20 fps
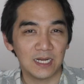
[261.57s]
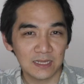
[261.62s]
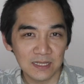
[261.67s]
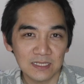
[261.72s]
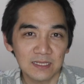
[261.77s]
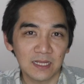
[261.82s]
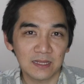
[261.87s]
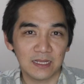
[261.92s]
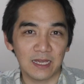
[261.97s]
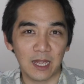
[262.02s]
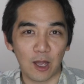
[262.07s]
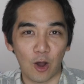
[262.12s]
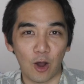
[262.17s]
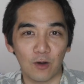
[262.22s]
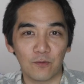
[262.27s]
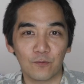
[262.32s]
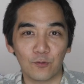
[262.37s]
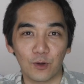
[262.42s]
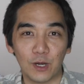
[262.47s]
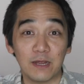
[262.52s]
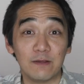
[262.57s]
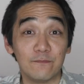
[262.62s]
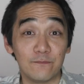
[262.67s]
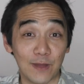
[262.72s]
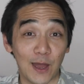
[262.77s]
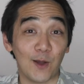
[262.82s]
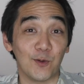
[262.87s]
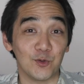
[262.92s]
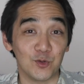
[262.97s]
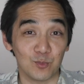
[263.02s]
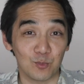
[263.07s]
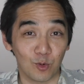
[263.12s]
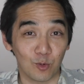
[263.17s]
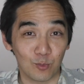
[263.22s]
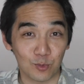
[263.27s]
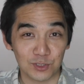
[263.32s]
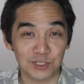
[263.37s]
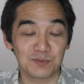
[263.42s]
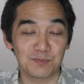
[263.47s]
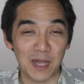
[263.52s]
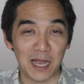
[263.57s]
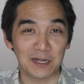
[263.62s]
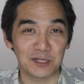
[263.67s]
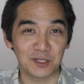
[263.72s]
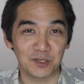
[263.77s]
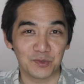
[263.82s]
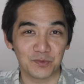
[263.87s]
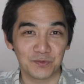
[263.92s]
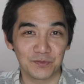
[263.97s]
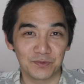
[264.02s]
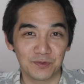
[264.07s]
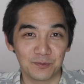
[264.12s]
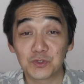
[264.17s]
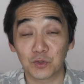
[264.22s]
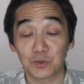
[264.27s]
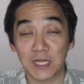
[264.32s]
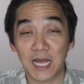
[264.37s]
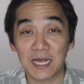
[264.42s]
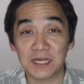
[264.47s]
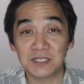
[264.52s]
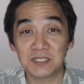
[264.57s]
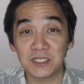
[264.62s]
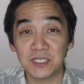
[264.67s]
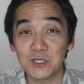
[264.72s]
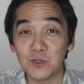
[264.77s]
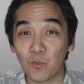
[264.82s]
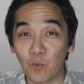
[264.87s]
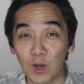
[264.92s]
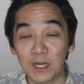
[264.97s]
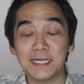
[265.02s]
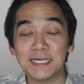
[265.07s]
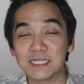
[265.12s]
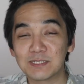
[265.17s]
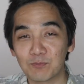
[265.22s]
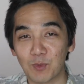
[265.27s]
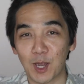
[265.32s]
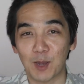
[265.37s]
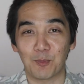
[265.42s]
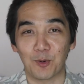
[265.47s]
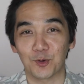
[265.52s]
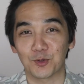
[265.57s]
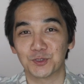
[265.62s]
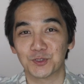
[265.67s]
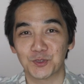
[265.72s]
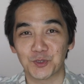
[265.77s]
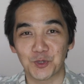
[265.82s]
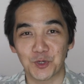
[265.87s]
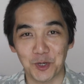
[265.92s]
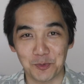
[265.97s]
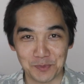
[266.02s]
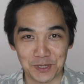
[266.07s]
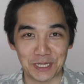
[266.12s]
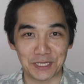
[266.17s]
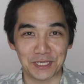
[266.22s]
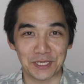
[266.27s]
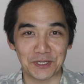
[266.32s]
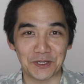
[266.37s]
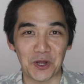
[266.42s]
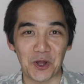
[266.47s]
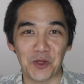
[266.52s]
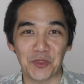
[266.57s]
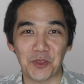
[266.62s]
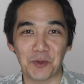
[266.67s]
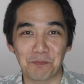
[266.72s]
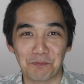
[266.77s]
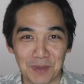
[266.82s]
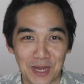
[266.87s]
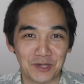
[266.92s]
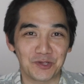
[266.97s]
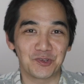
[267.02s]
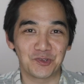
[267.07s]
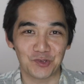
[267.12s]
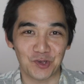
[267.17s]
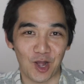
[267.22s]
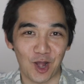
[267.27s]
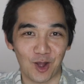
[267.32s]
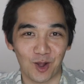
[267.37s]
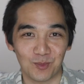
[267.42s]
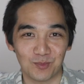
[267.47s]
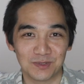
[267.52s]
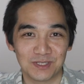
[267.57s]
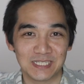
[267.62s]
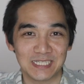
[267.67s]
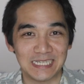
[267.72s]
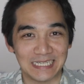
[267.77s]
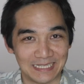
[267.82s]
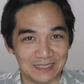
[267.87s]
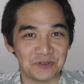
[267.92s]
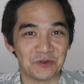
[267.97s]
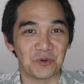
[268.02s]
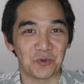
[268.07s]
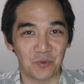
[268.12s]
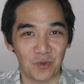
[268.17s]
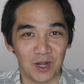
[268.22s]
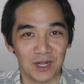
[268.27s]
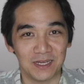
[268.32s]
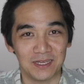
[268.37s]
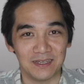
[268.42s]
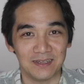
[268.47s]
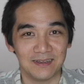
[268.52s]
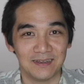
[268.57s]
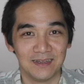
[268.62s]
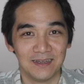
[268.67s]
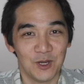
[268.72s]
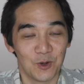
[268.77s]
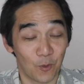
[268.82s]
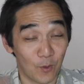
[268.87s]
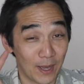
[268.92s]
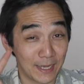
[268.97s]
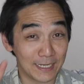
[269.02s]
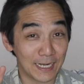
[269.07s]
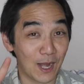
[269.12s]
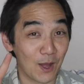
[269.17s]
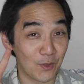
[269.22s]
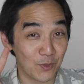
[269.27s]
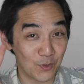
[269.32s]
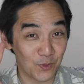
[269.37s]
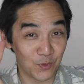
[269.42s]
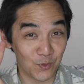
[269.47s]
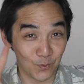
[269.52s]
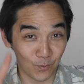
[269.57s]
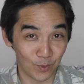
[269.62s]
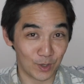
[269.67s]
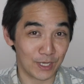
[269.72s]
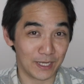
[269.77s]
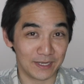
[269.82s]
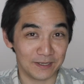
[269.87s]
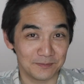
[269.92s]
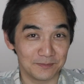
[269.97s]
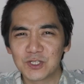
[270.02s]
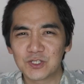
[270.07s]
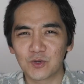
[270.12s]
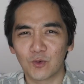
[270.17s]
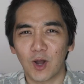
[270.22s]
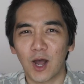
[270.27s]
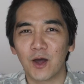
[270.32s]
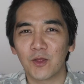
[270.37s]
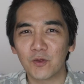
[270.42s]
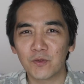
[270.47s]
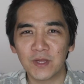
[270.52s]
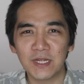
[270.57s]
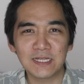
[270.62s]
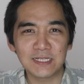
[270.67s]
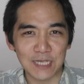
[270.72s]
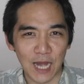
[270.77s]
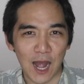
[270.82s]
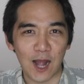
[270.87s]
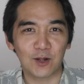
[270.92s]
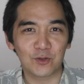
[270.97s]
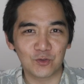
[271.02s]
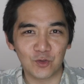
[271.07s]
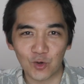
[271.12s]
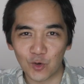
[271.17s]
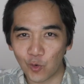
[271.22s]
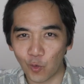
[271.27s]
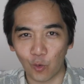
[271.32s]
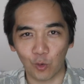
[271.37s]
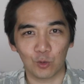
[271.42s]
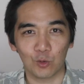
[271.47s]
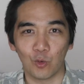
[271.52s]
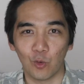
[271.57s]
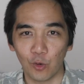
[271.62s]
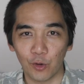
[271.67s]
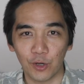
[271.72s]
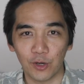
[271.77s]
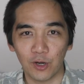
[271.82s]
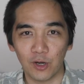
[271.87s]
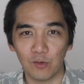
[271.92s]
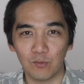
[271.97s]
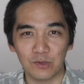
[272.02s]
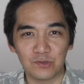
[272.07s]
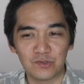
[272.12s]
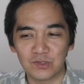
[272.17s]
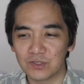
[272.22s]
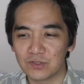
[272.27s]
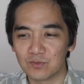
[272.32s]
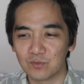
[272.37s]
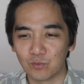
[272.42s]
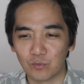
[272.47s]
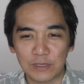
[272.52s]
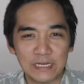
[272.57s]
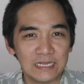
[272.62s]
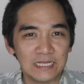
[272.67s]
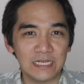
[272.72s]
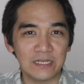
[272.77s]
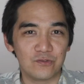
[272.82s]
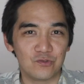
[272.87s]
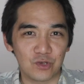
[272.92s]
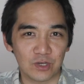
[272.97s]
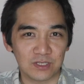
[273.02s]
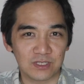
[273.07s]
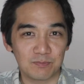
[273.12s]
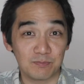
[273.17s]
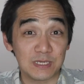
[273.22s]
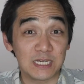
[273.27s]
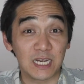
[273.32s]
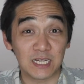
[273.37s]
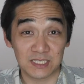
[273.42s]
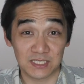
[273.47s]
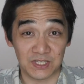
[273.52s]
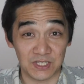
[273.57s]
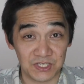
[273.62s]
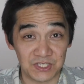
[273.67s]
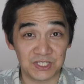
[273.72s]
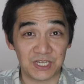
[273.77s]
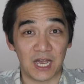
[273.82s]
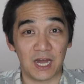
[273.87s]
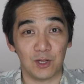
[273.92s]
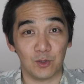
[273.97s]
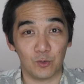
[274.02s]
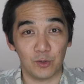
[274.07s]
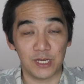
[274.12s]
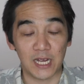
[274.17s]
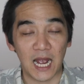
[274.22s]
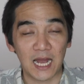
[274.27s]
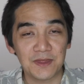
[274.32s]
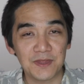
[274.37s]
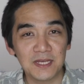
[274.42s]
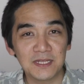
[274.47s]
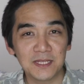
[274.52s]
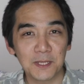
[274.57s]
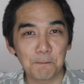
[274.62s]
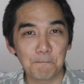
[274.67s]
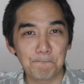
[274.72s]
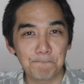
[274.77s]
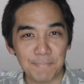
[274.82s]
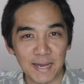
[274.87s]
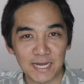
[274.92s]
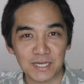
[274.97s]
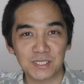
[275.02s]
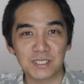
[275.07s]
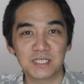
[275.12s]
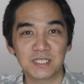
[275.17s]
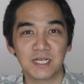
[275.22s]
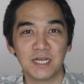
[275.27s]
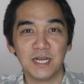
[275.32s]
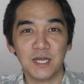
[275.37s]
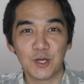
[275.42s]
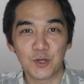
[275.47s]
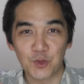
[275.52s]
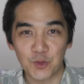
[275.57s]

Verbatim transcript: and I think that they offer a valuable perspective. So lastly, what is my personal opinion on the best jobs in Hawaii? Well, I got three. So other than doctor or lawyer, which is really just because of the salary, I think the best